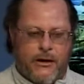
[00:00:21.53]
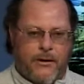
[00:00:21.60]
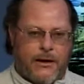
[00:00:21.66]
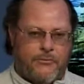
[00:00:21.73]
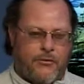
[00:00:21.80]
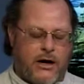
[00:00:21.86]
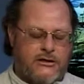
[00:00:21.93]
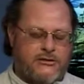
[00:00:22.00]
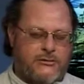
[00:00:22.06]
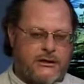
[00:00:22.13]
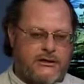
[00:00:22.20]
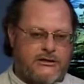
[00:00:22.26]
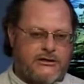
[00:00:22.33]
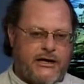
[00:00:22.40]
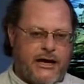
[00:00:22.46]
That press
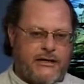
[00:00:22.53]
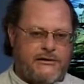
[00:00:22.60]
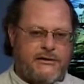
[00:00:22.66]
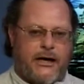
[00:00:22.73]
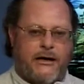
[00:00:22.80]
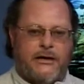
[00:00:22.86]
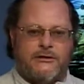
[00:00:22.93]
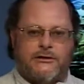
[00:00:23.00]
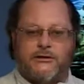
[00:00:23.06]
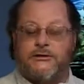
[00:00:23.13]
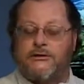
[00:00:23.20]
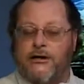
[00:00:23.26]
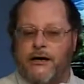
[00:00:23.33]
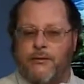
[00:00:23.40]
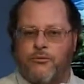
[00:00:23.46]
release states that on
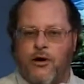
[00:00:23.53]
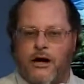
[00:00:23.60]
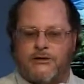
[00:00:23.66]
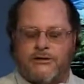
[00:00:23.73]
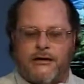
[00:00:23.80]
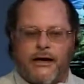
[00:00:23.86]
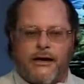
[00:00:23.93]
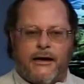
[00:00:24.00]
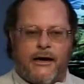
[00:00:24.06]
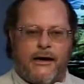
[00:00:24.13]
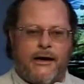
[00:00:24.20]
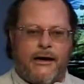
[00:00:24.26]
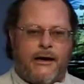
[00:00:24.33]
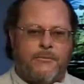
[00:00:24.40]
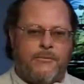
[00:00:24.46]
Tuesday at approximately 8
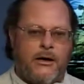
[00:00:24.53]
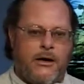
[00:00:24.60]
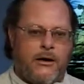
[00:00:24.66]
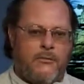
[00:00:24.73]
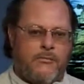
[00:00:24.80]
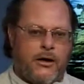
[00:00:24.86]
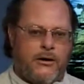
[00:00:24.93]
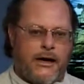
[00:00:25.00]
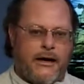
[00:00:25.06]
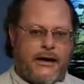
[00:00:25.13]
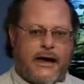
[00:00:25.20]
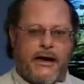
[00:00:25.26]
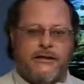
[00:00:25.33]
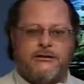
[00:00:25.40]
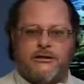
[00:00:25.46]
a.m., MONET
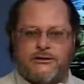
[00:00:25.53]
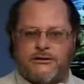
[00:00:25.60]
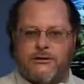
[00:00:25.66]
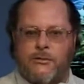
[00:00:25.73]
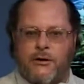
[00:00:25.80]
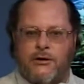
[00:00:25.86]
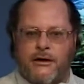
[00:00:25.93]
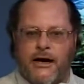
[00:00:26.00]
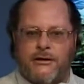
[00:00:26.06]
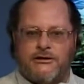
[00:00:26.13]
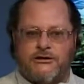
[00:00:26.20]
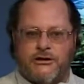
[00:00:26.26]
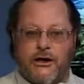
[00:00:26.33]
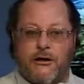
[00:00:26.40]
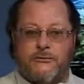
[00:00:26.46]
agents, the Mono County
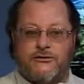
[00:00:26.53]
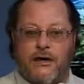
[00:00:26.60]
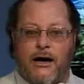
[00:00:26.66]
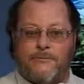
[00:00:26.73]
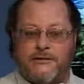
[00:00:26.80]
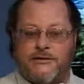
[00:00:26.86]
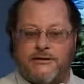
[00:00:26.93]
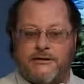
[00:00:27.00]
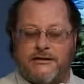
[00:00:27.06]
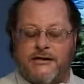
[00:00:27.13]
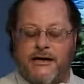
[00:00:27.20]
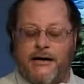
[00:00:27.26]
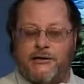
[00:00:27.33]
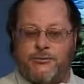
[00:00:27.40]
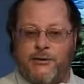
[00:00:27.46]
Sheriff's Office and
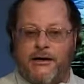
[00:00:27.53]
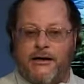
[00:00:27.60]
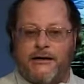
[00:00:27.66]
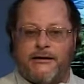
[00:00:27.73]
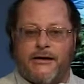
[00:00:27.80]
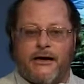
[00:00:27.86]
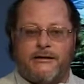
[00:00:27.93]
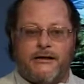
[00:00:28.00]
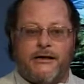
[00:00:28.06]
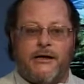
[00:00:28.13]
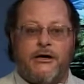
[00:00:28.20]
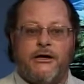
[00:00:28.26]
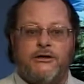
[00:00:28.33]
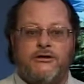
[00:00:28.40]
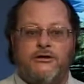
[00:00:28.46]
CHP conducted
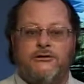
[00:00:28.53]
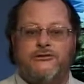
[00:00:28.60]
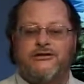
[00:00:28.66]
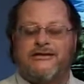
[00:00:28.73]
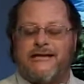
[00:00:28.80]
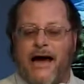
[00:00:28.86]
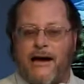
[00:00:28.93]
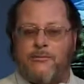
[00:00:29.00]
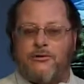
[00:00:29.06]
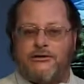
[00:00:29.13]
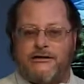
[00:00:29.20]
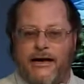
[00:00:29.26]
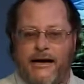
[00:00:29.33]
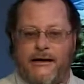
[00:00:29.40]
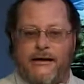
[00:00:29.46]
two
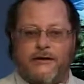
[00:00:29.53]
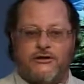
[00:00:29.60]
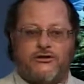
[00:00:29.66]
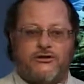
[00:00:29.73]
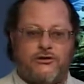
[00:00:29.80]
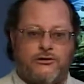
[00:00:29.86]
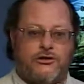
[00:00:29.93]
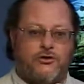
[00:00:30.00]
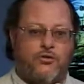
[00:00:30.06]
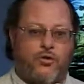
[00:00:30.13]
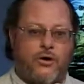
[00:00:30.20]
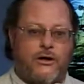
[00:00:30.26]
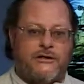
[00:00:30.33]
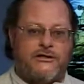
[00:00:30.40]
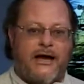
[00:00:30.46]
simultaneous search
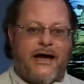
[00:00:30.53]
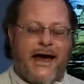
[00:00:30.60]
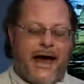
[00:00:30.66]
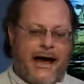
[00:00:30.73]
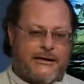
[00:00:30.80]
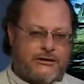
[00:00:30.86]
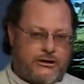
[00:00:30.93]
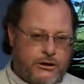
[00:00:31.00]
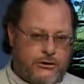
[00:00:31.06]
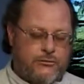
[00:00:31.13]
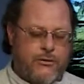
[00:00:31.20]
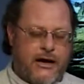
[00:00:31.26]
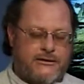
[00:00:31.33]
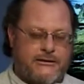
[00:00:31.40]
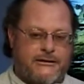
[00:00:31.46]
warrants at two
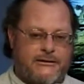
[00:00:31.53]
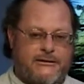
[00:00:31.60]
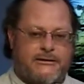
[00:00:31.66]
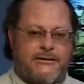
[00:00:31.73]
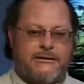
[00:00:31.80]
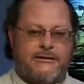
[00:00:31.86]
residences